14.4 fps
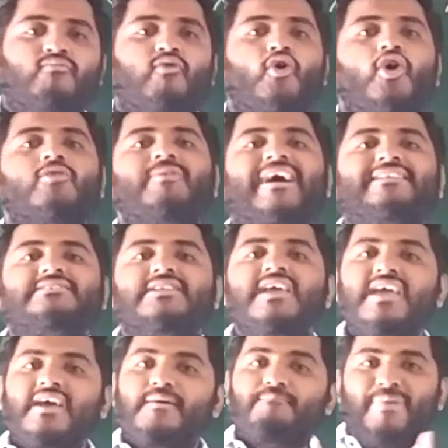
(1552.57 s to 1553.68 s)
4 by
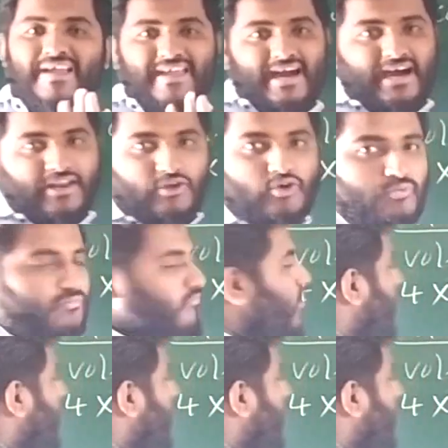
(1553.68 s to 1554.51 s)
3 pi r cube.